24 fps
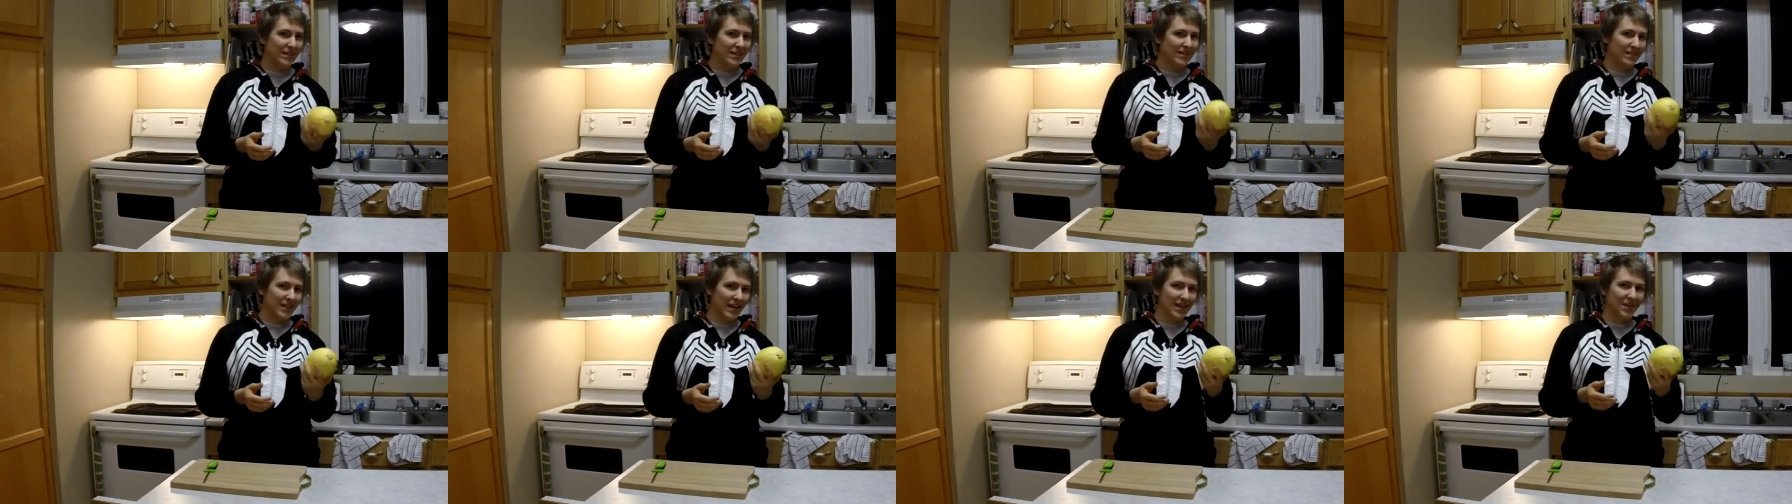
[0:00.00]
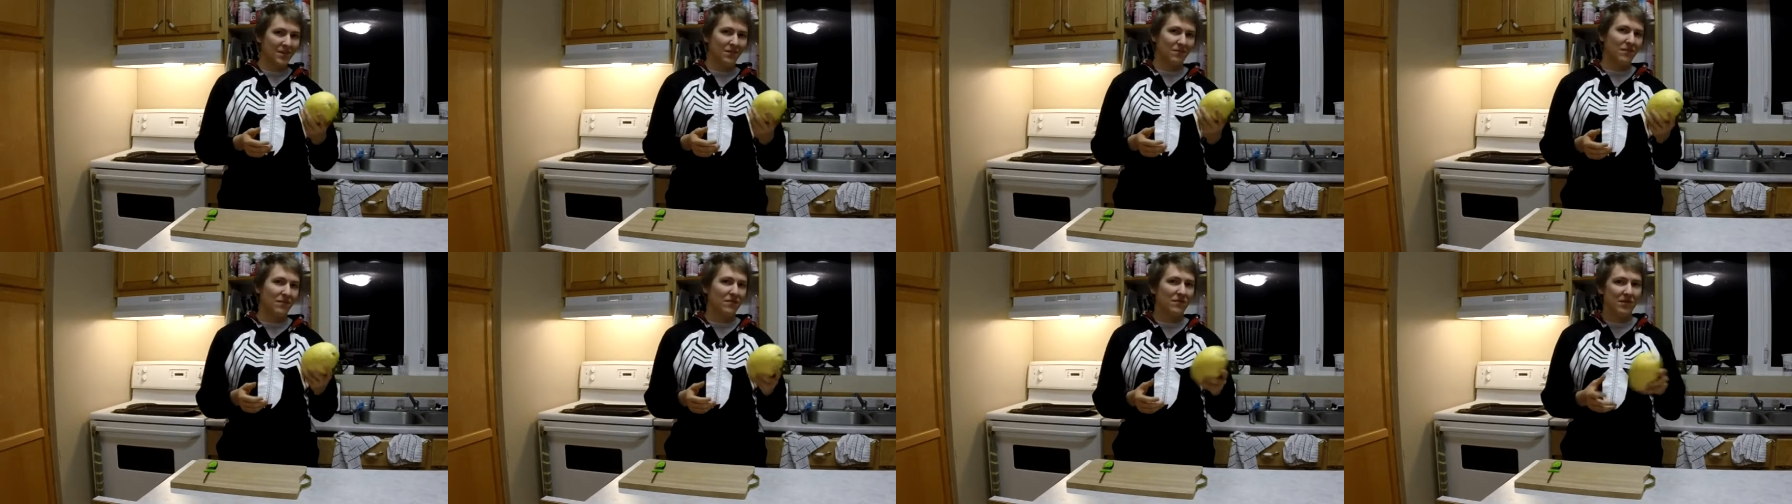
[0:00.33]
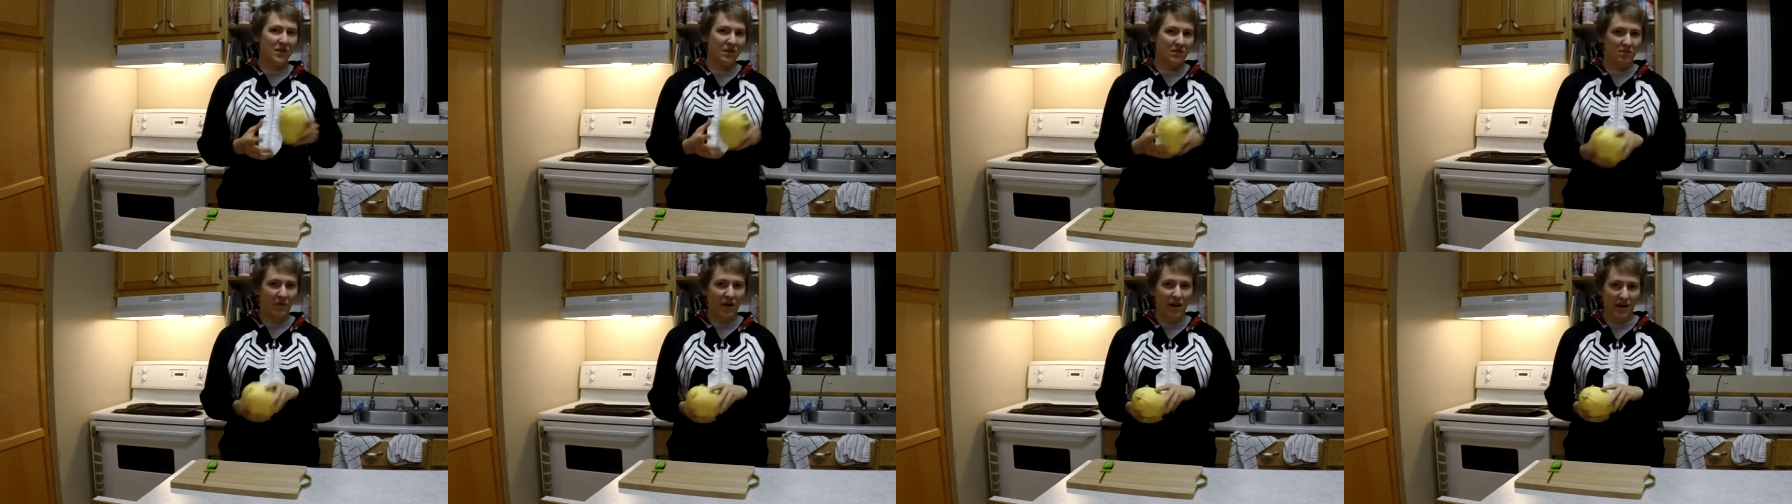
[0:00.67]
10 to
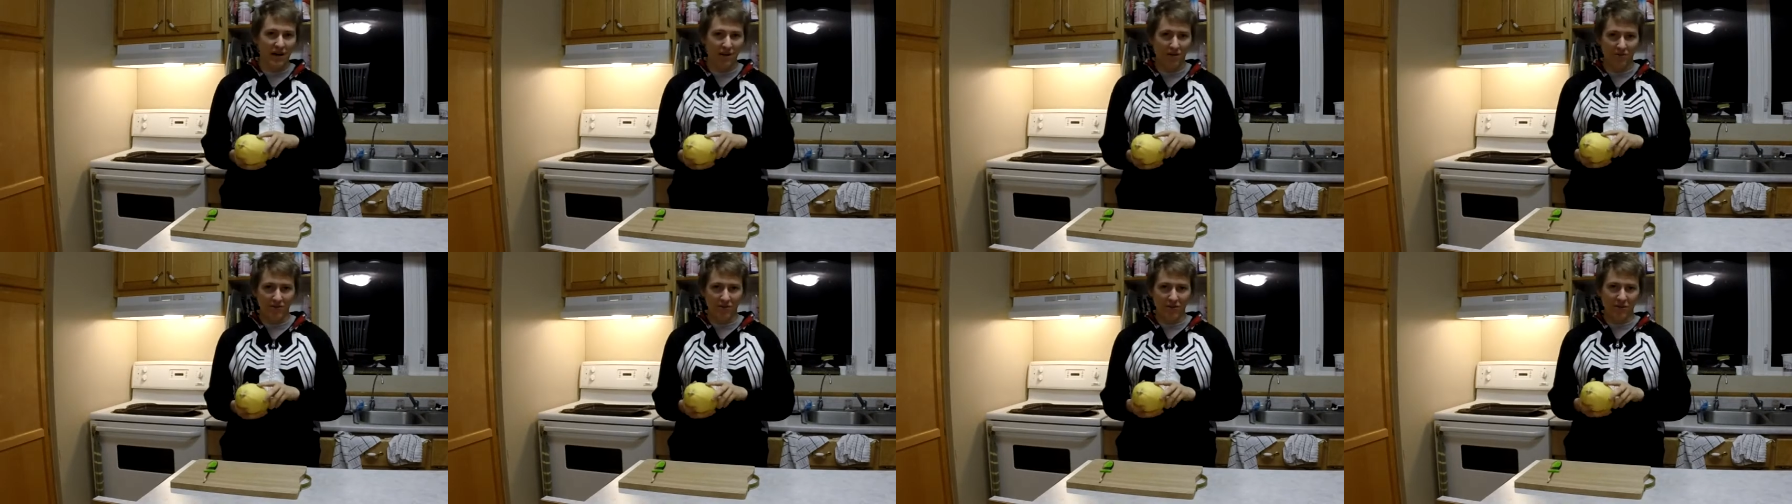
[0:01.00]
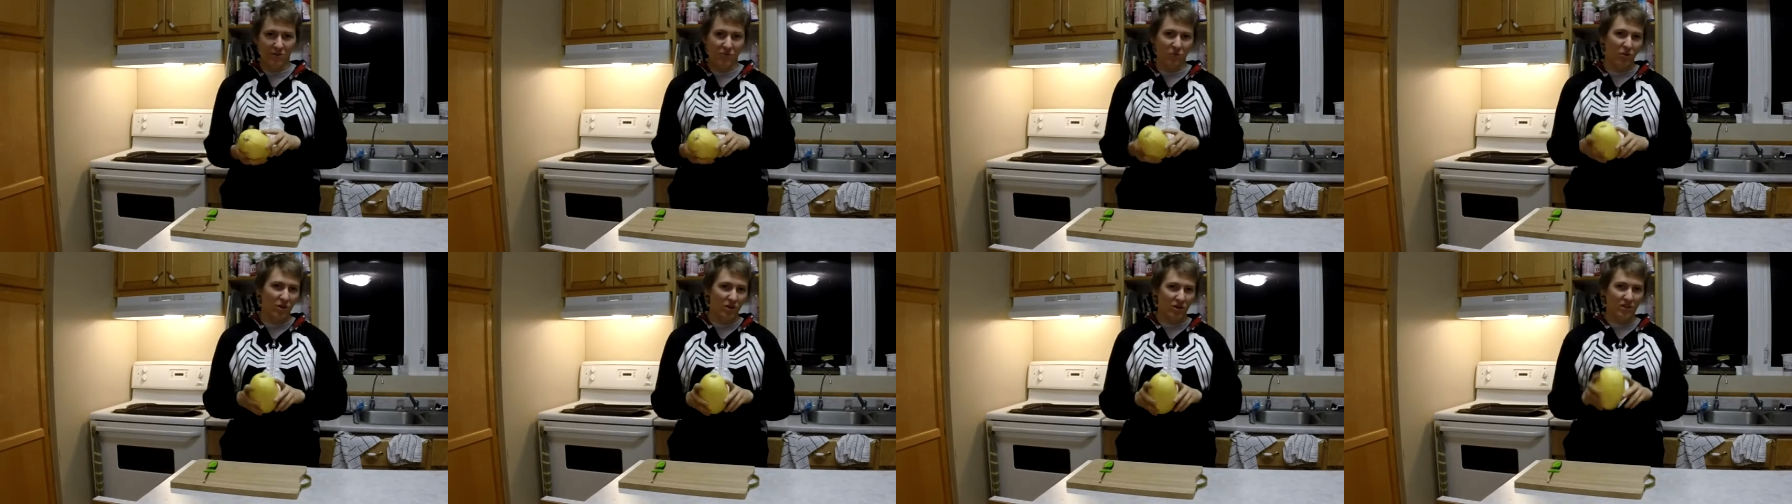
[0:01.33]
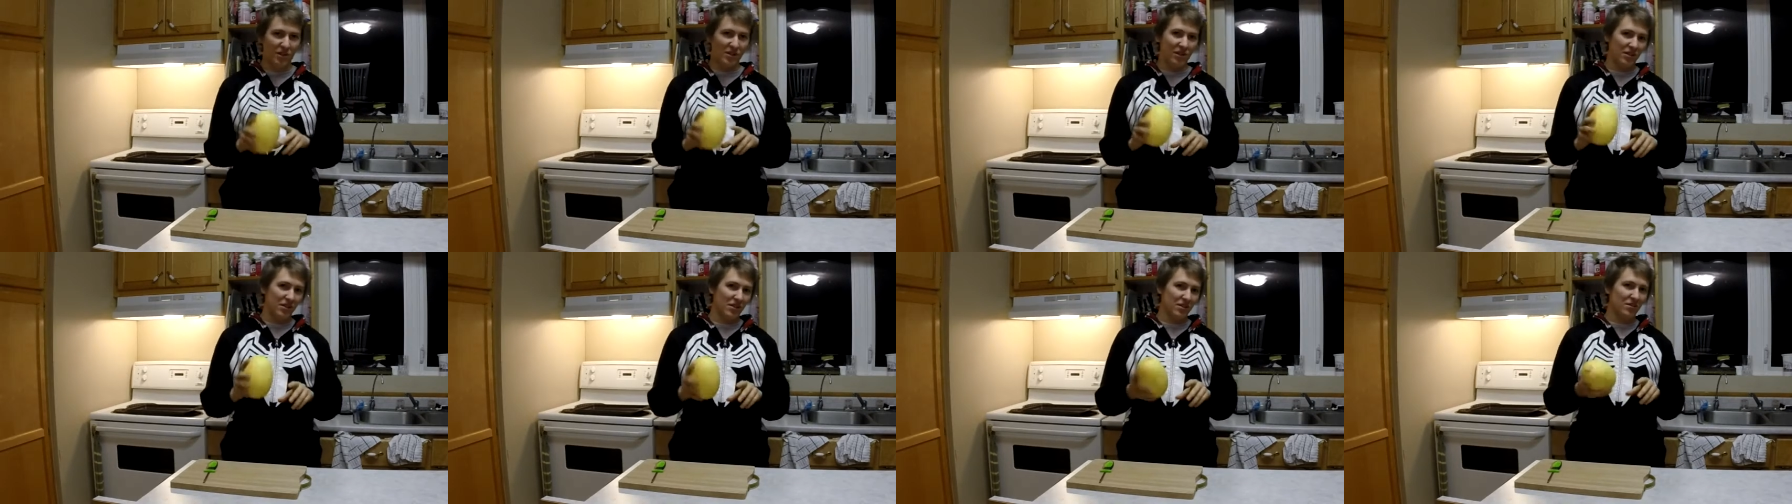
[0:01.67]
15 pounds in 1
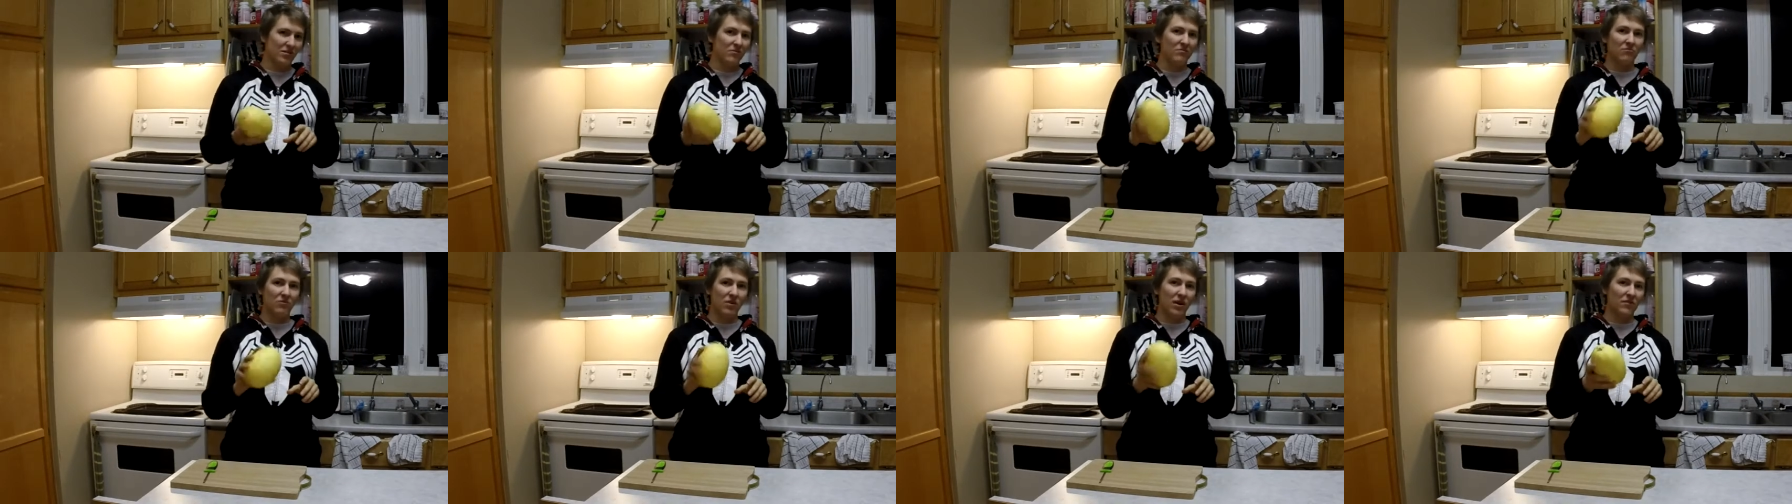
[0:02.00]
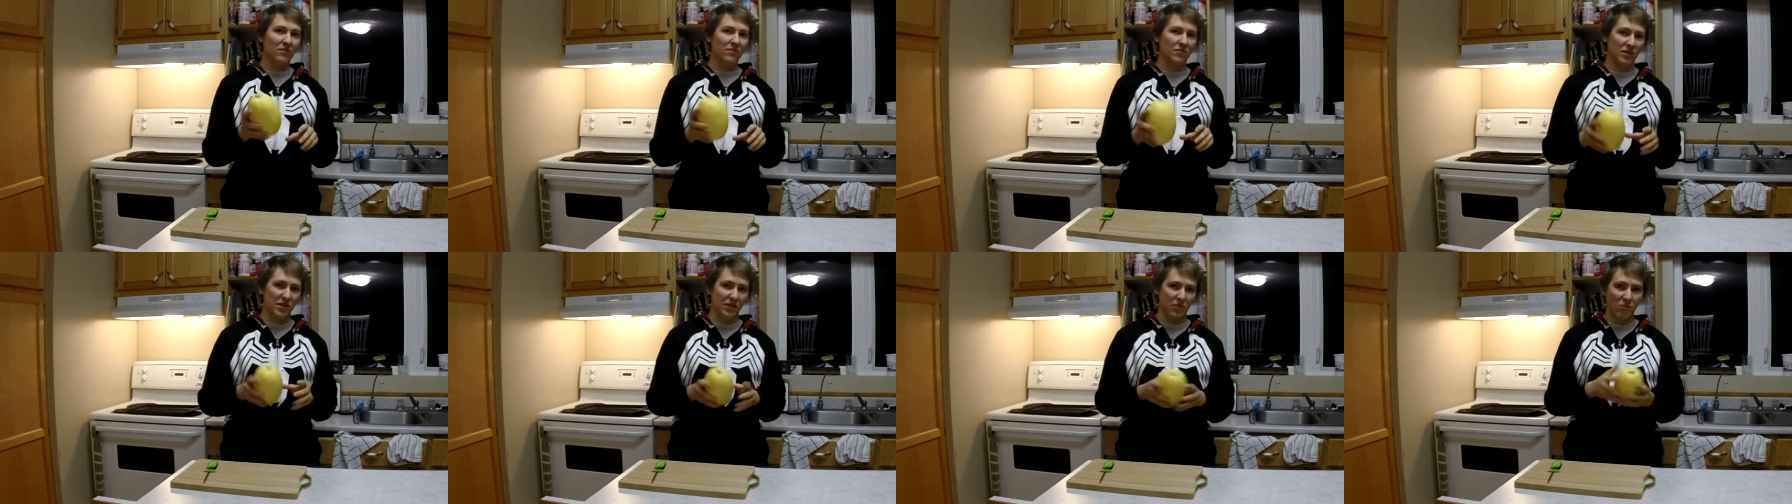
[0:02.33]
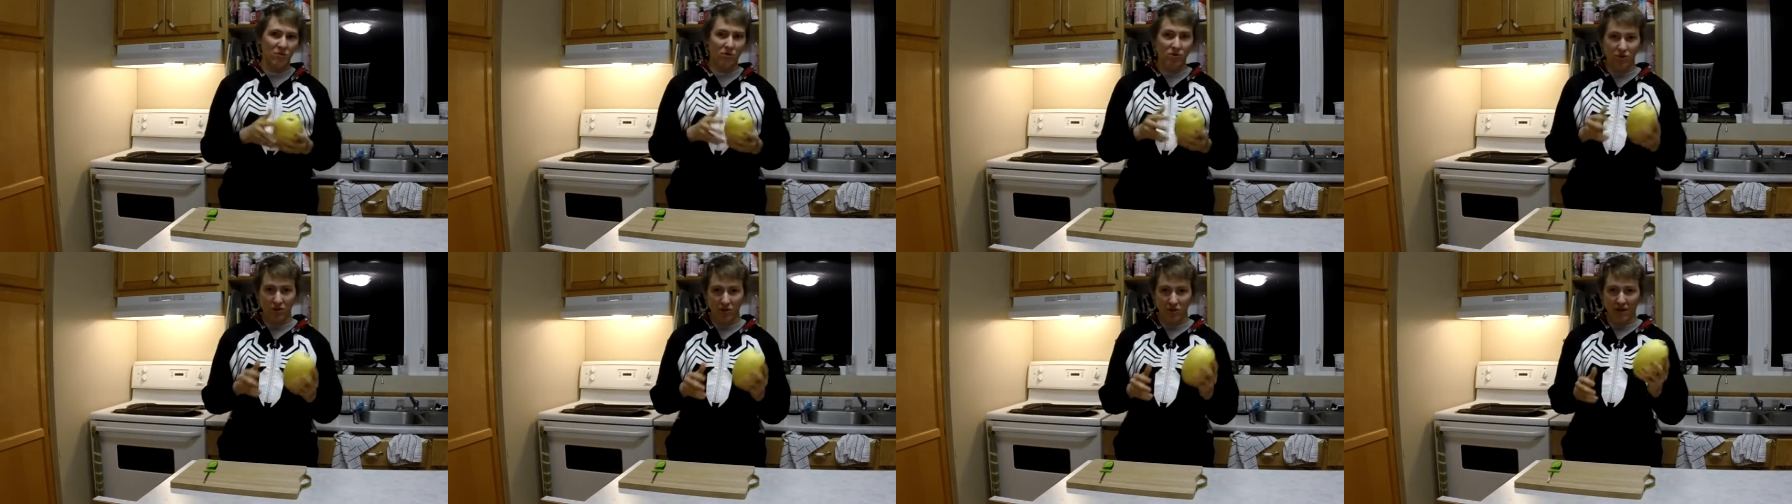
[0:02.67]
year roughly, and
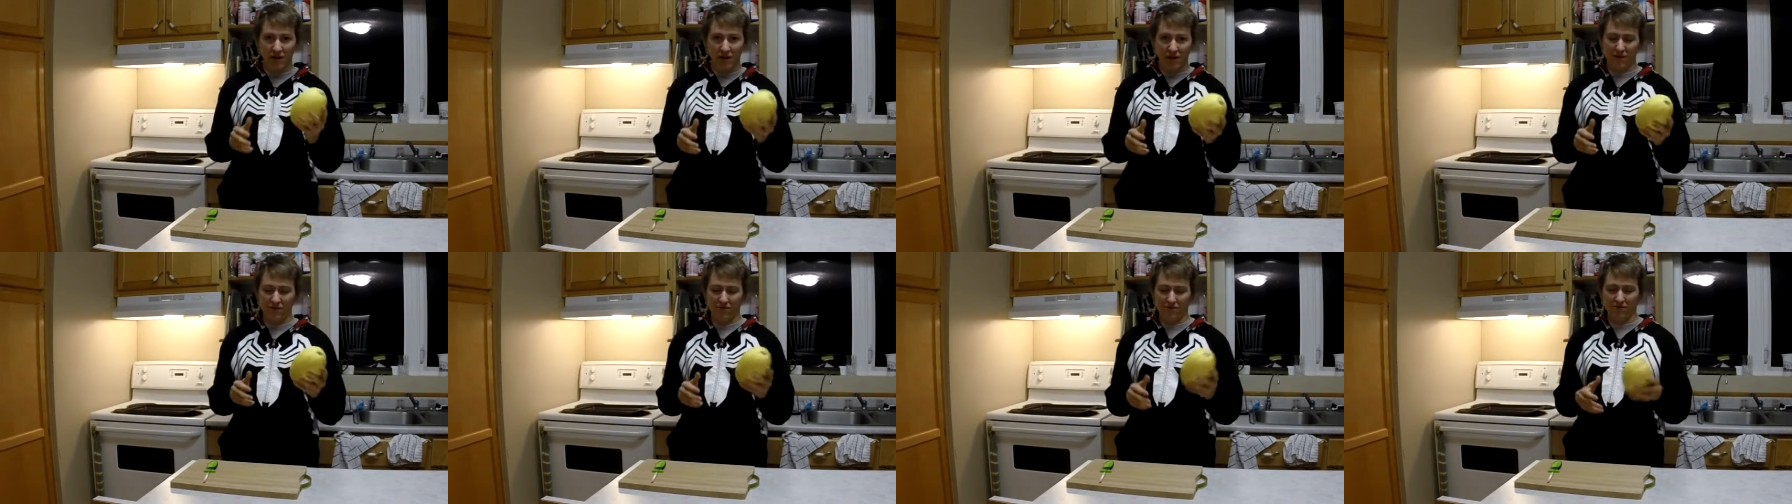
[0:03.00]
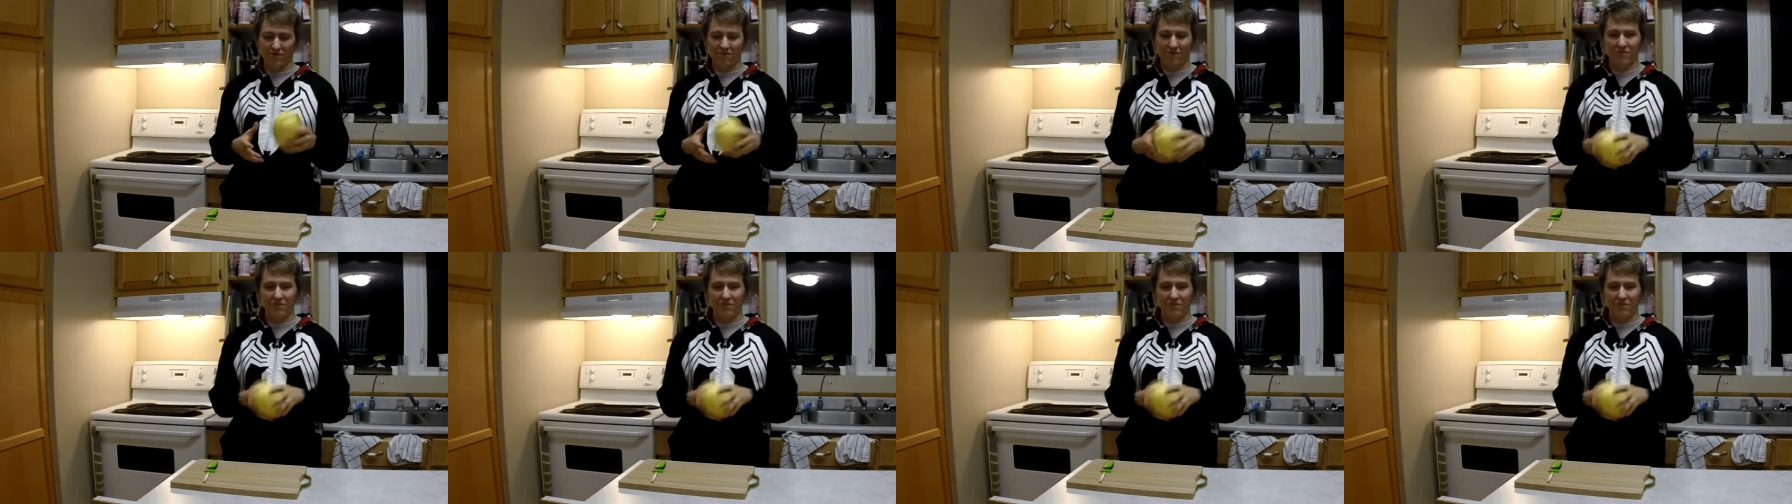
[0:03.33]
we'll show you how.